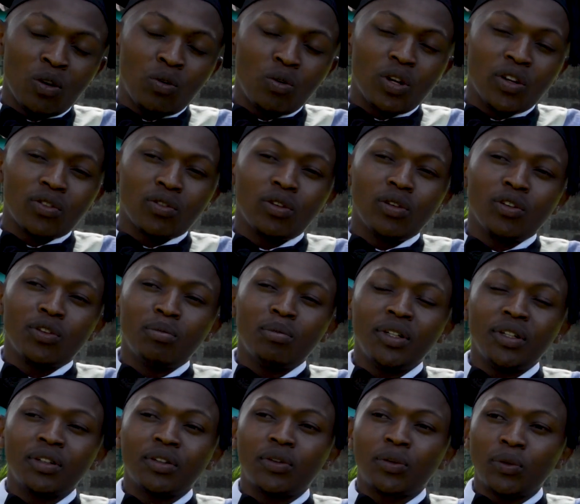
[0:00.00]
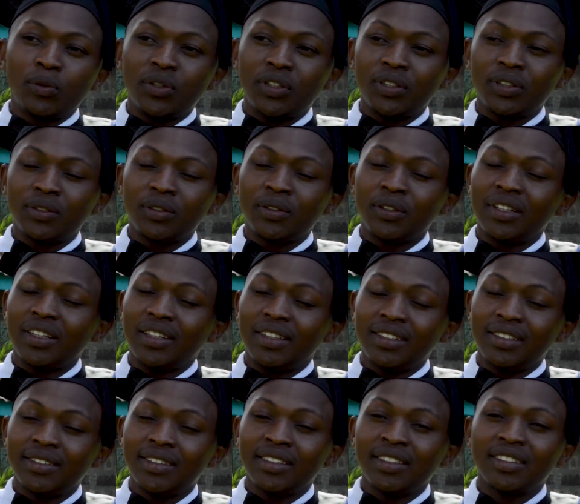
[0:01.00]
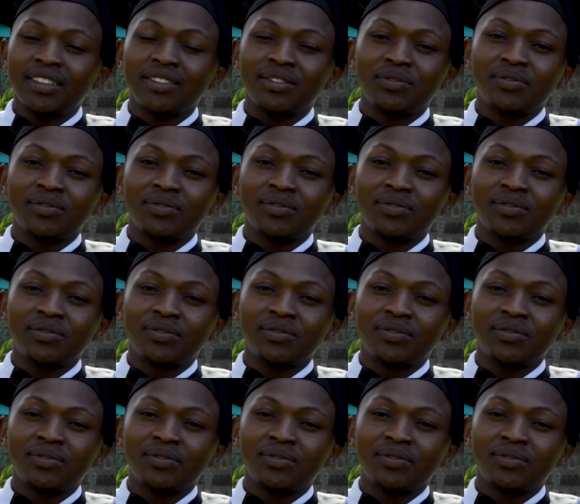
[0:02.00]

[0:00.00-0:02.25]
who has always been crucial in this,